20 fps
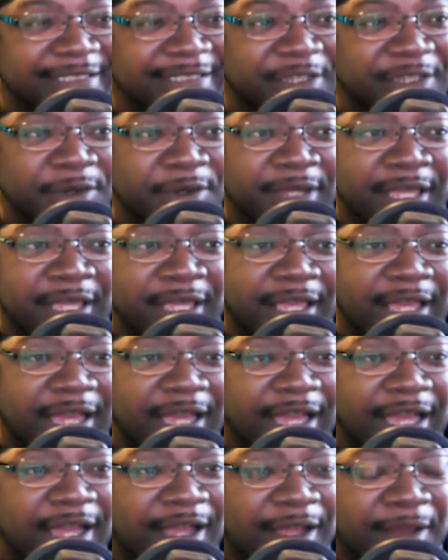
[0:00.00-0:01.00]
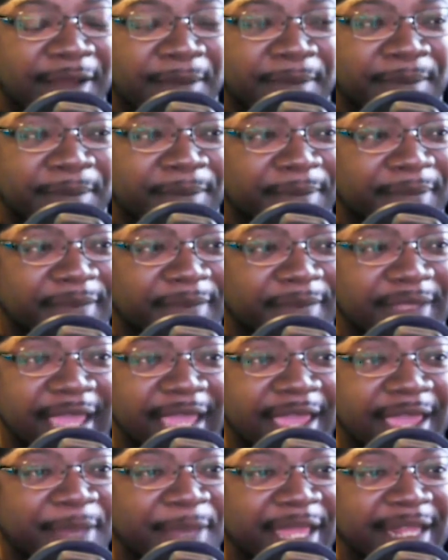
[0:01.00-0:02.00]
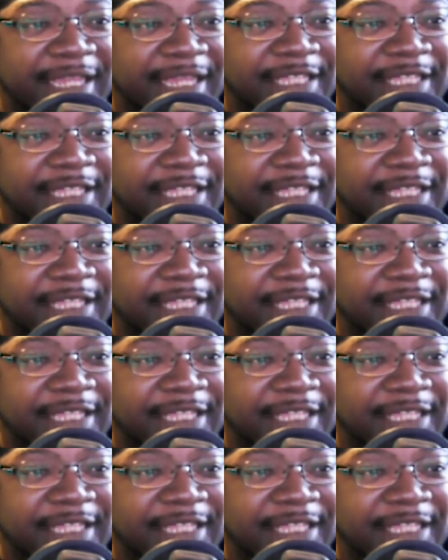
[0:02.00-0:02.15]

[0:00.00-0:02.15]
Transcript: So yeah, man,